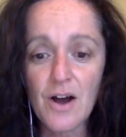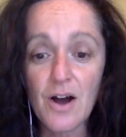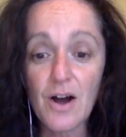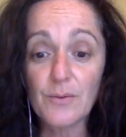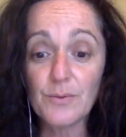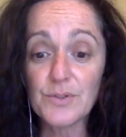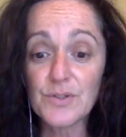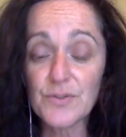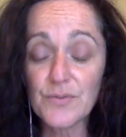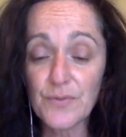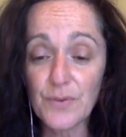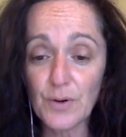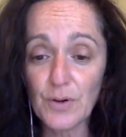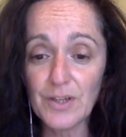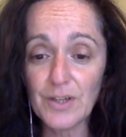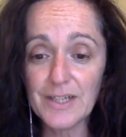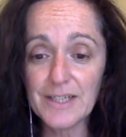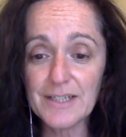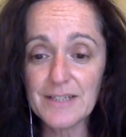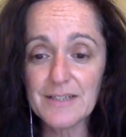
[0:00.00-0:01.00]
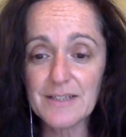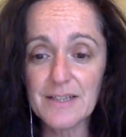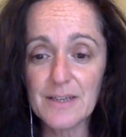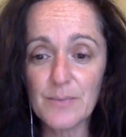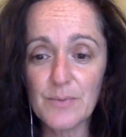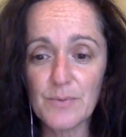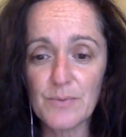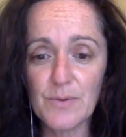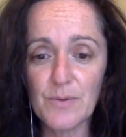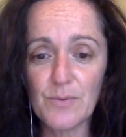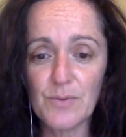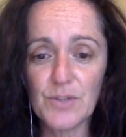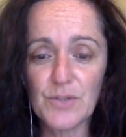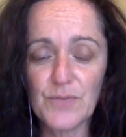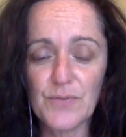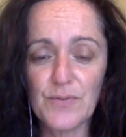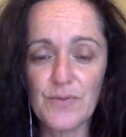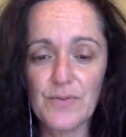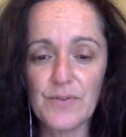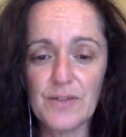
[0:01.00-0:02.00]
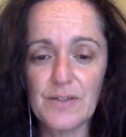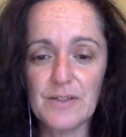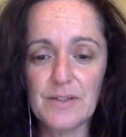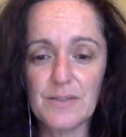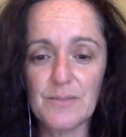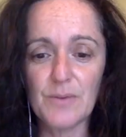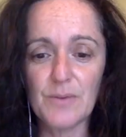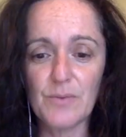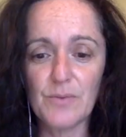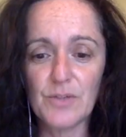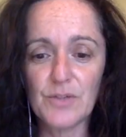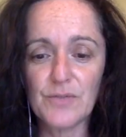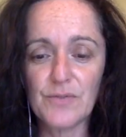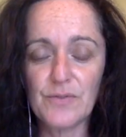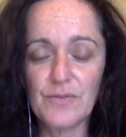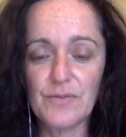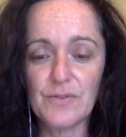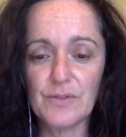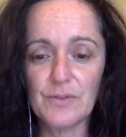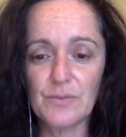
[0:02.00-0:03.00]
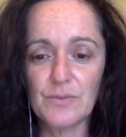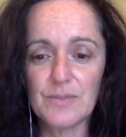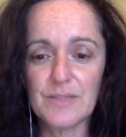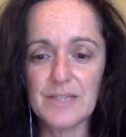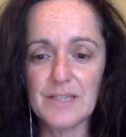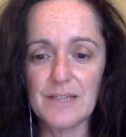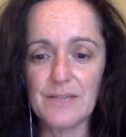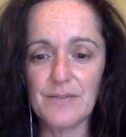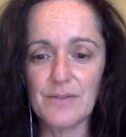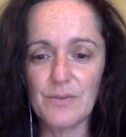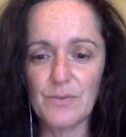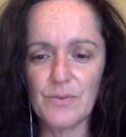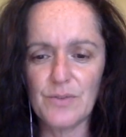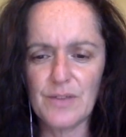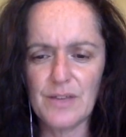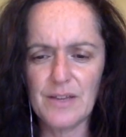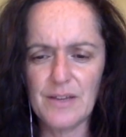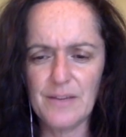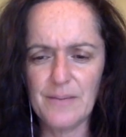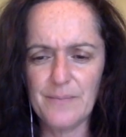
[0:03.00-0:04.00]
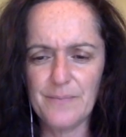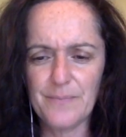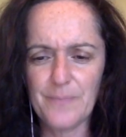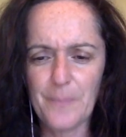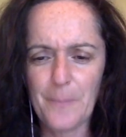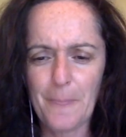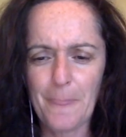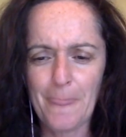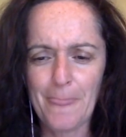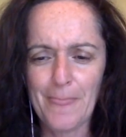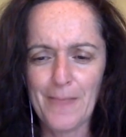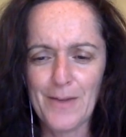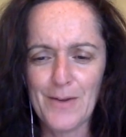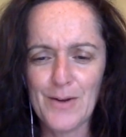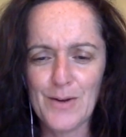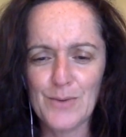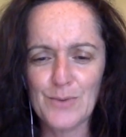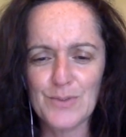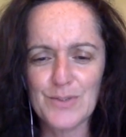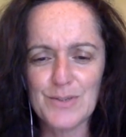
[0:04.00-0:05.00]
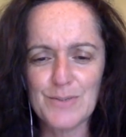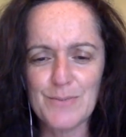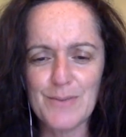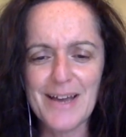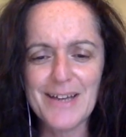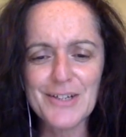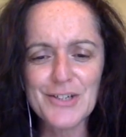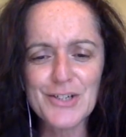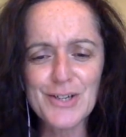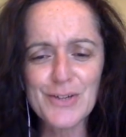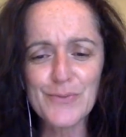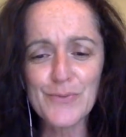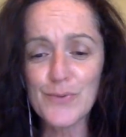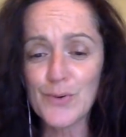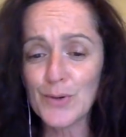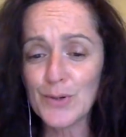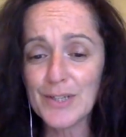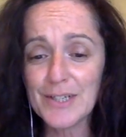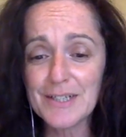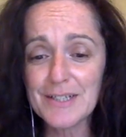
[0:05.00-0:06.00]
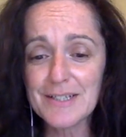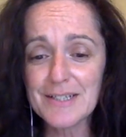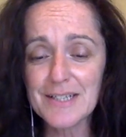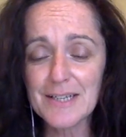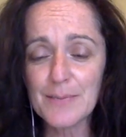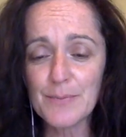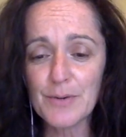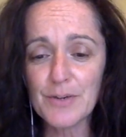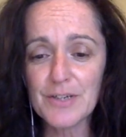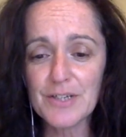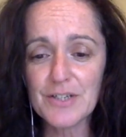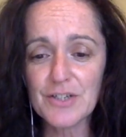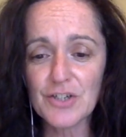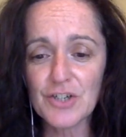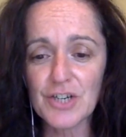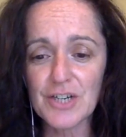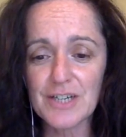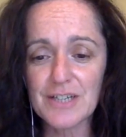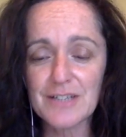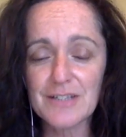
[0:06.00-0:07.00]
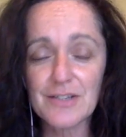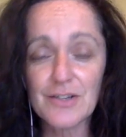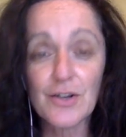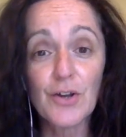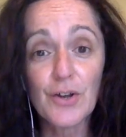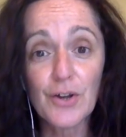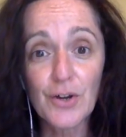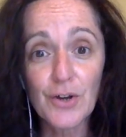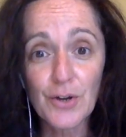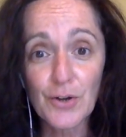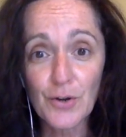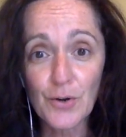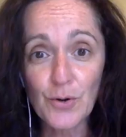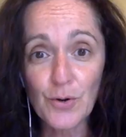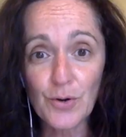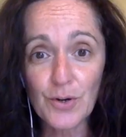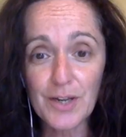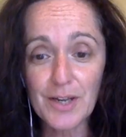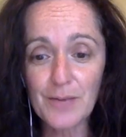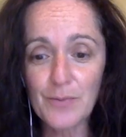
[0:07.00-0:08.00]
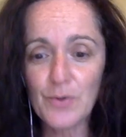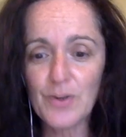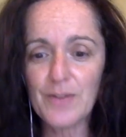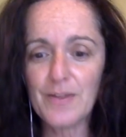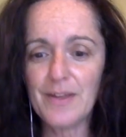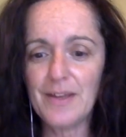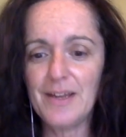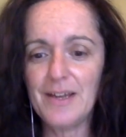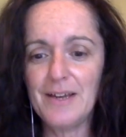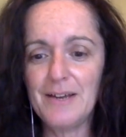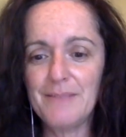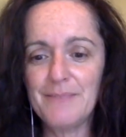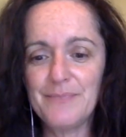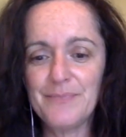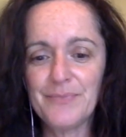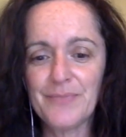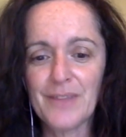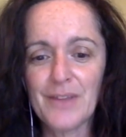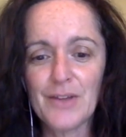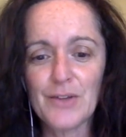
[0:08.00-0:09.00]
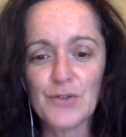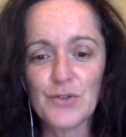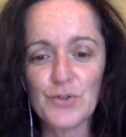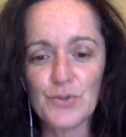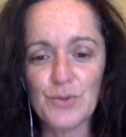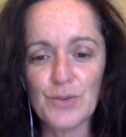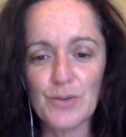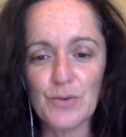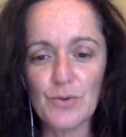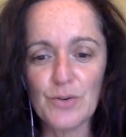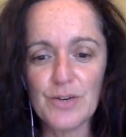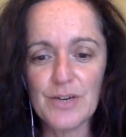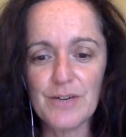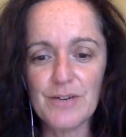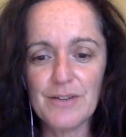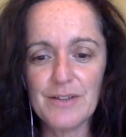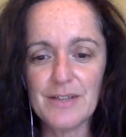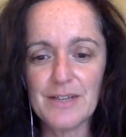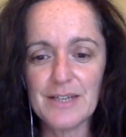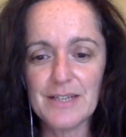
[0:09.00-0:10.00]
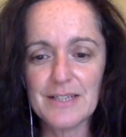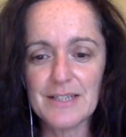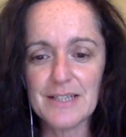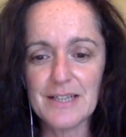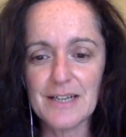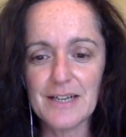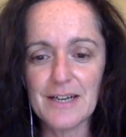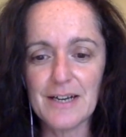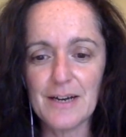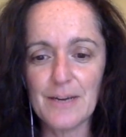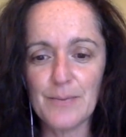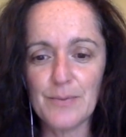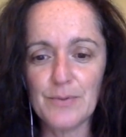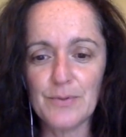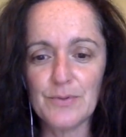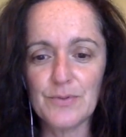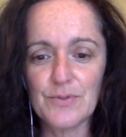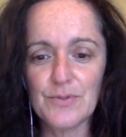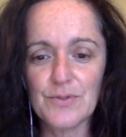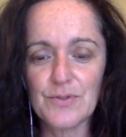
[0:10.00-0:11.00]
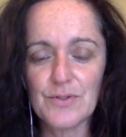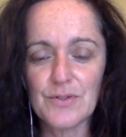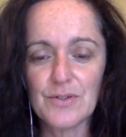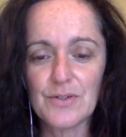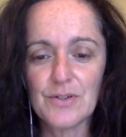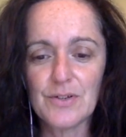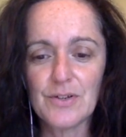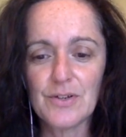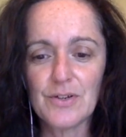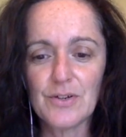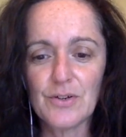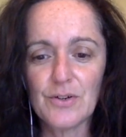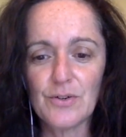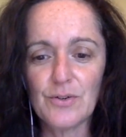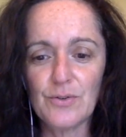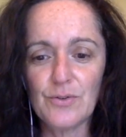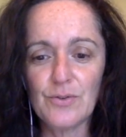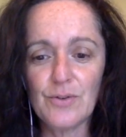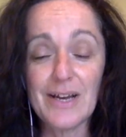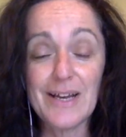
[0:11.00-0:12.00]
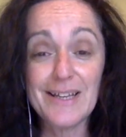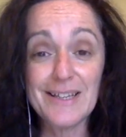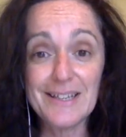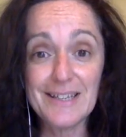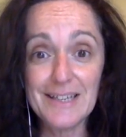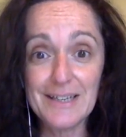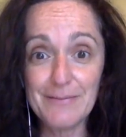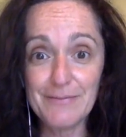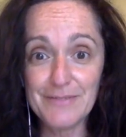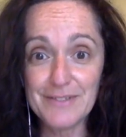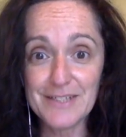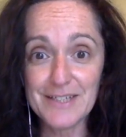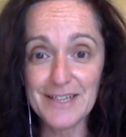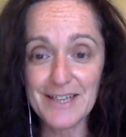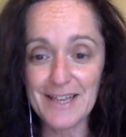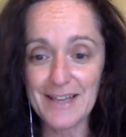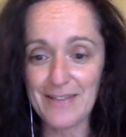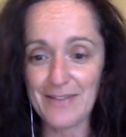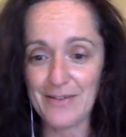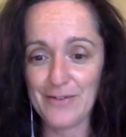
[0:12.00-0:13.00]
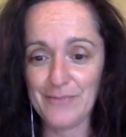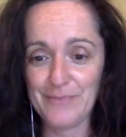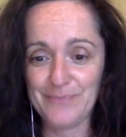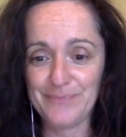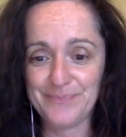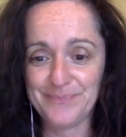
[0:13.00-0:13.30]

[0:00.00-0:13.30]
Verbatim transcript: I was falling asleep in my wish fulfilled, wish fulfilled was living with him. I was imagining falling asleep on his chest, cooking with him, doing ordinary things like couples who live together.